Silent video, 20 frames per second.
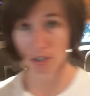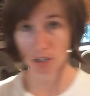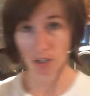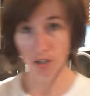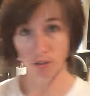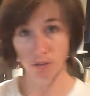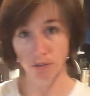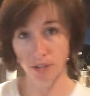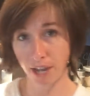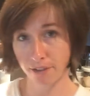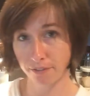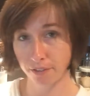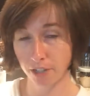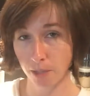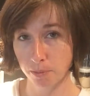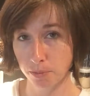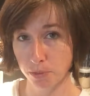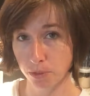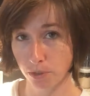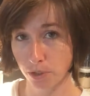you know, half a
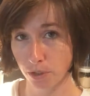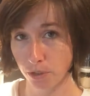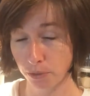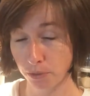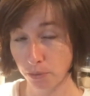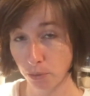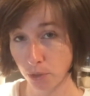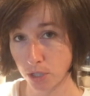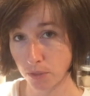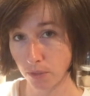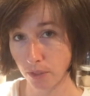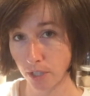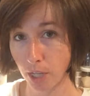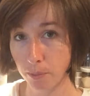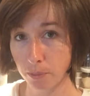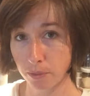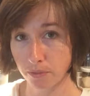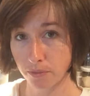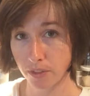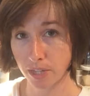cup to a 3/4
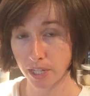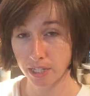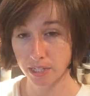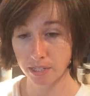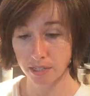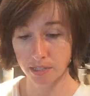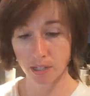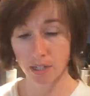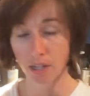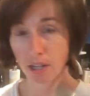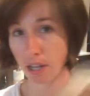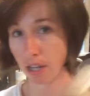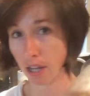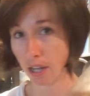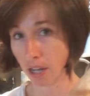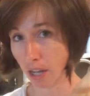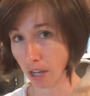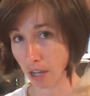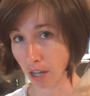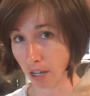cup of this,
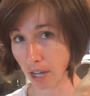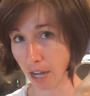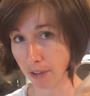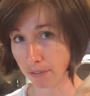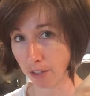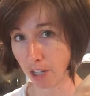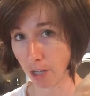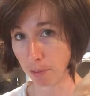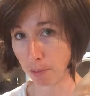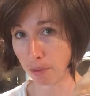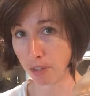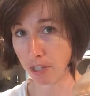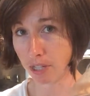half a cup of